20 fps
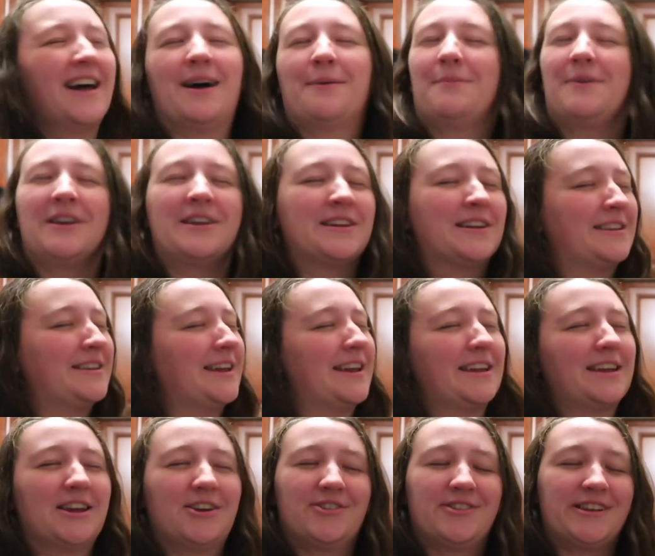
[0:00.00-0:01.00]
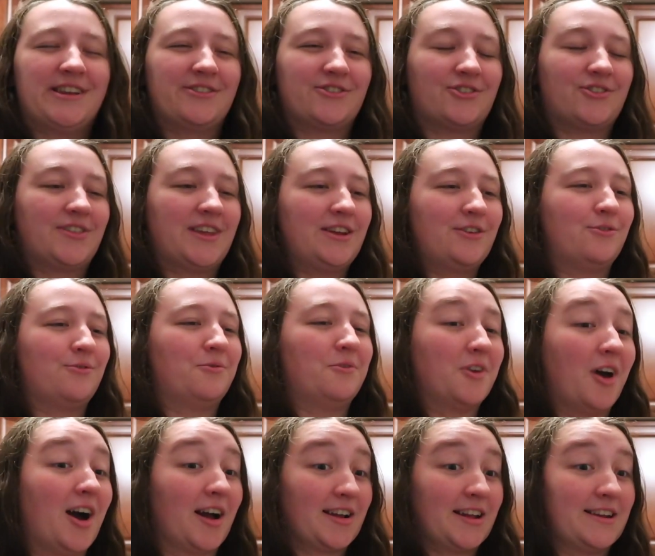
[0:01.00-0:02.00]
Not being a daycare teacher. They do
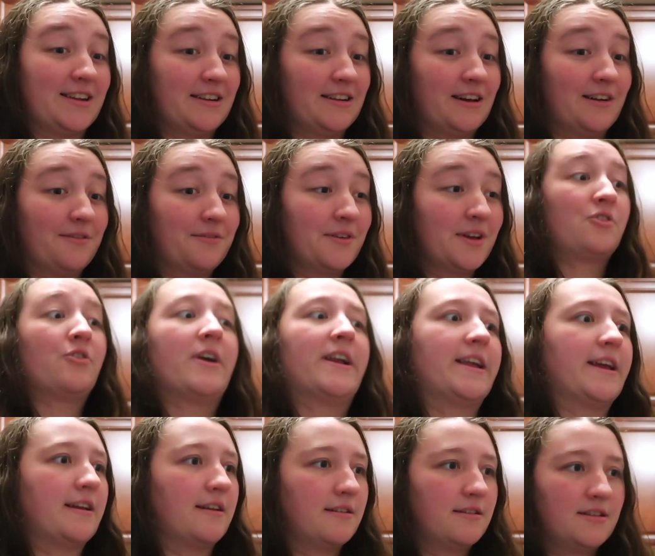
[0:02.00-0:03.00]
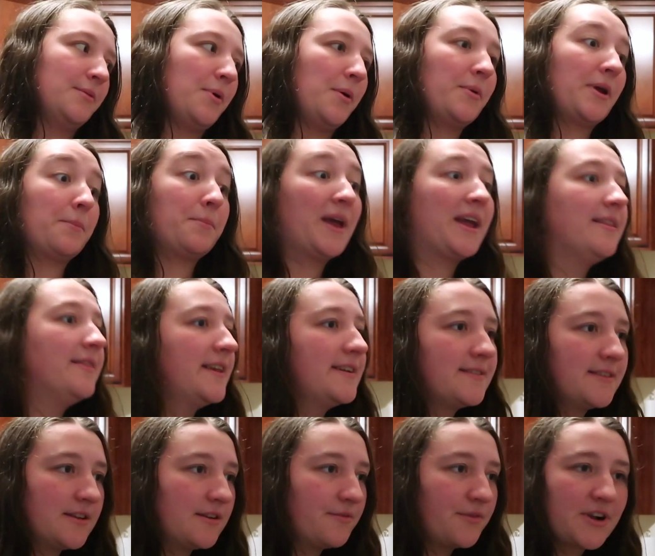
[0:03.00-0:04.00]
not get enough credit. They probably get paid
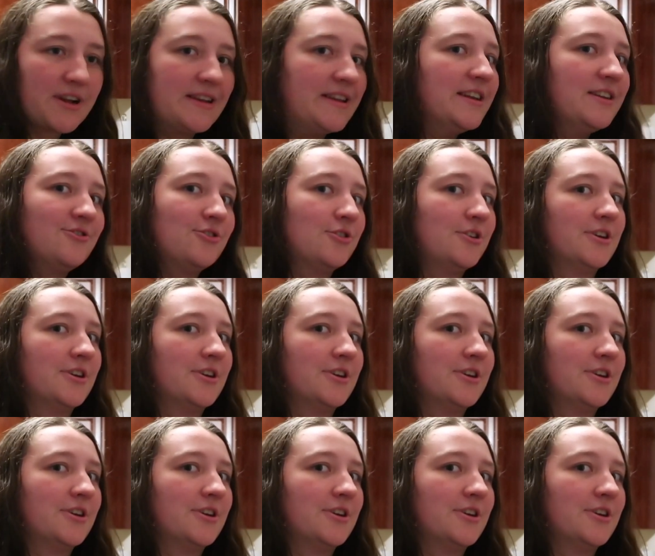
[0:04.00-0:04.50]
less than a freaking teacher